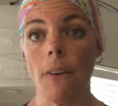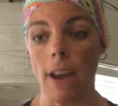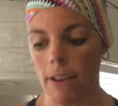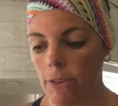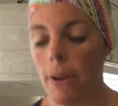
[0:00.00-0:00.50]
All
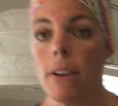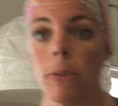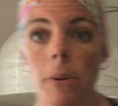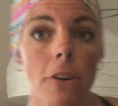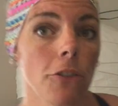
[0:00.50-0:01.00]
right, so I
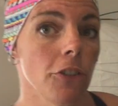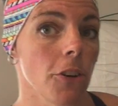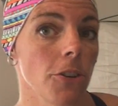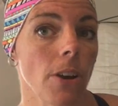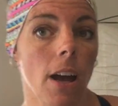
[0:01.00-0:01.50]
just wanted to
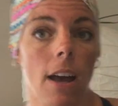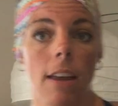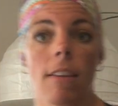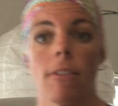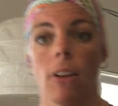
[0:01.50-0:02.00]
show you
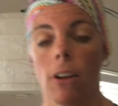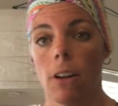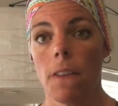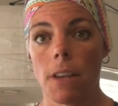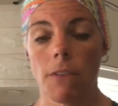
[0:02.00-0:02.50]
guys
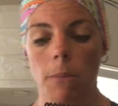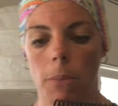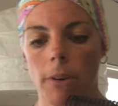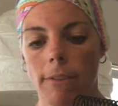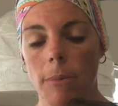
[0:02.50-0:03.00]
all the different
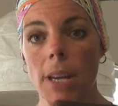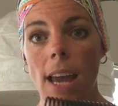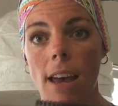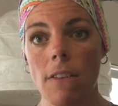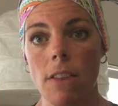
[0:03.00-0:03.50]
books that we
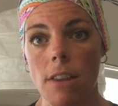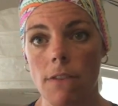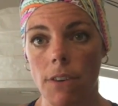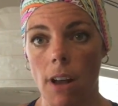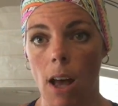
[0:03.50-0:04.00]
have and the
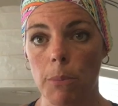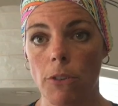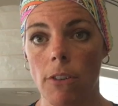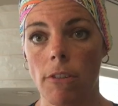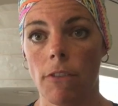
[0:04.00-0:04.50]
different
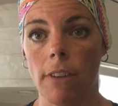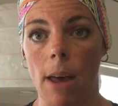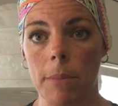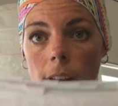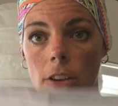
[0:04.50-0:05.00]
options of
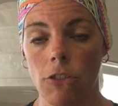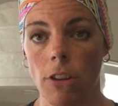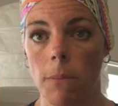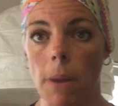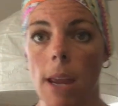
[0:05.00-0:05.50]

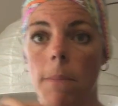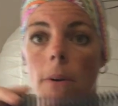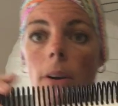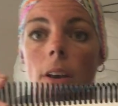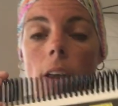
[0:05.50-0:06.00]
lamination and
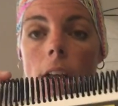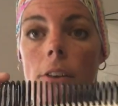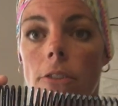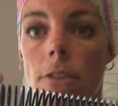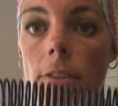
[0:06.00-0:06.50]
paper.
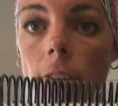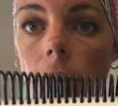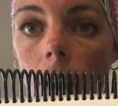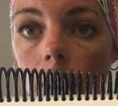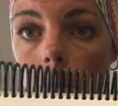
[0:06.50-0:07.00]
So this
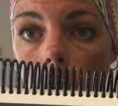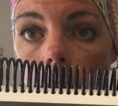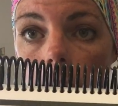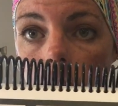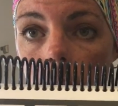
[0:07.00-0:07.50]
is
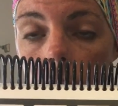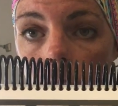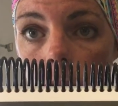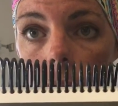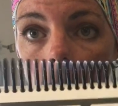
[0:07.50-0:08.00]
Harper's
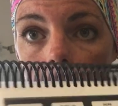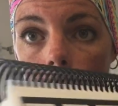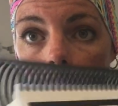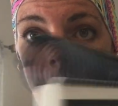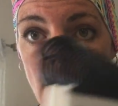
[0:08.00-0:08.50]
12
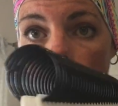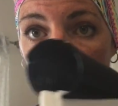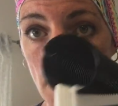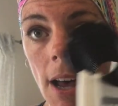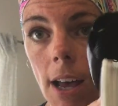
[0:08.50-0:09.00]
per
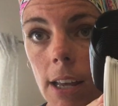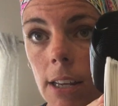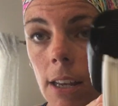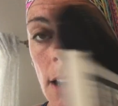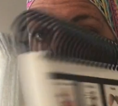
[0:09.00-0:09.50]
page pod,